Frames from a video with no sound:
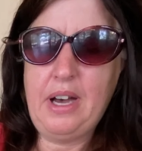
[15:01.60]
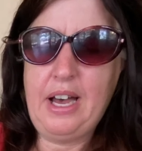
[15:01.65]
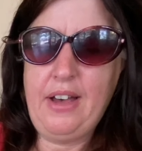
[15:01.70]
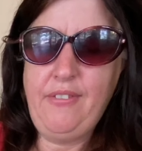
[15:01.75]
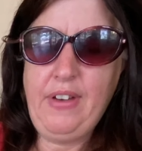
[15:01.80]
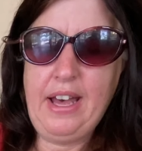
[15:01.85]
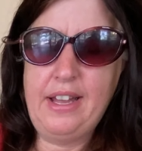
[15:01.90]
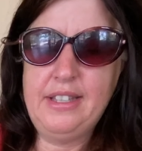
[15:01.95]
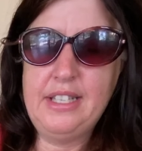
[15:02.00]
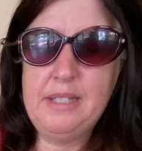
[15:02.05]
I've
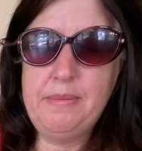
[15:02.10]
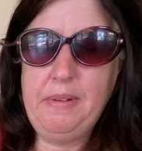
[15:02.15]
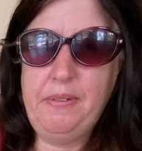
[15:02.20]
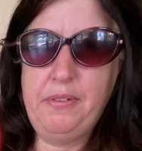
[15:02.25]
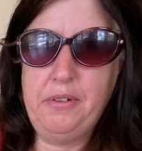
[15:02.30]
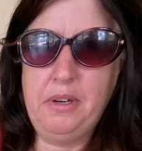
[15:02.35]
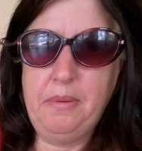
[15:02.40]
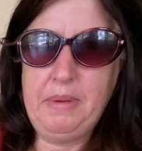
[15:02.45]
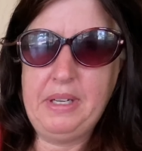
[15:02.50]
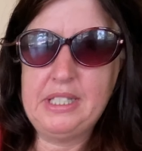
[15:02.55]
had these
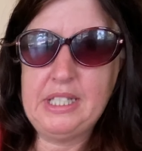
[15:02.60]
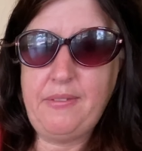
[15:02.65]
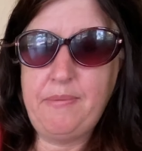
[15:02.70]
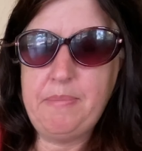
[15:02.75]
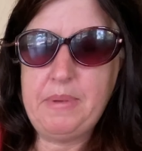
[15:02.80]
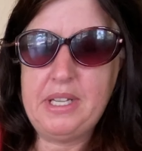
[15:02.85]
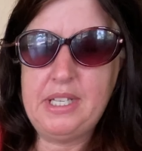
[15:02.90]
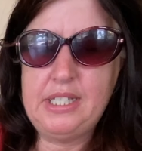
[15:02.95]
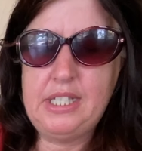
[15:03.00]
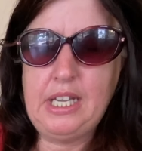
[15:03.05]
before because I've
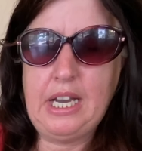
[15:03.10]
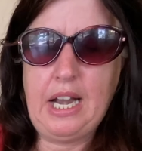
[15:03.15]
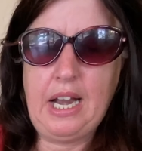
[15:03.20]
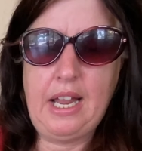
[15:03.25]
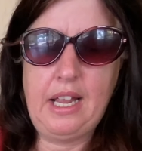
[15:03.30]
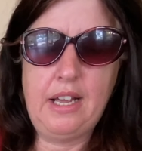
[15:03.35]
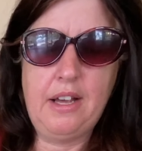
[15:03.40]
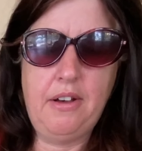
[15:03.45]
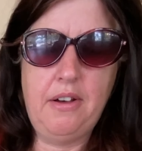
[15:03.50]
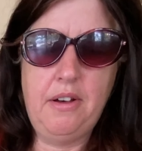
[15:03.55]
been to
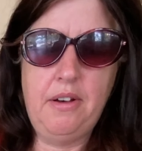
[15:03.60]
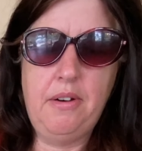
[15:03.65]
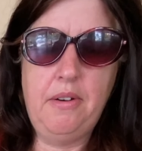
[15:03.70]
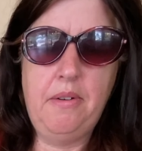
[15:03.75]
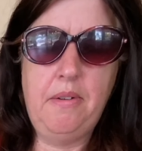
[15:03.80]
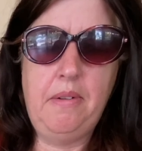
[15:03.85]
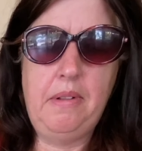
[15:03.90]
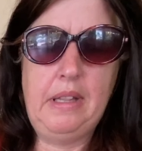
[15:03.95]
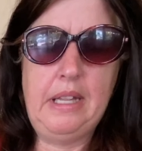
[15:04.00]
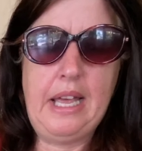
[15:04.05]

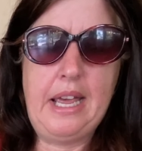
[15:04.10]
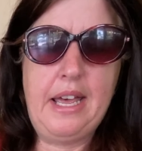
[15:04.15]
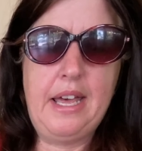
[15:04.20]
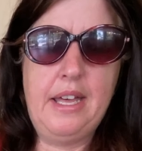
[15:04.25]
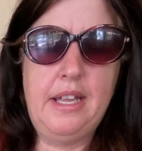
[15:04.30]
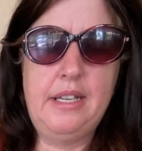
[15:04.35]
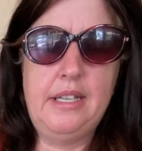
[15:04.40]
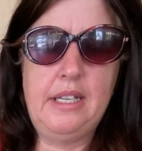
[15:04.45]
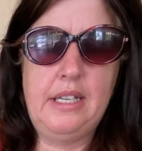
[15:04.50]
Legoland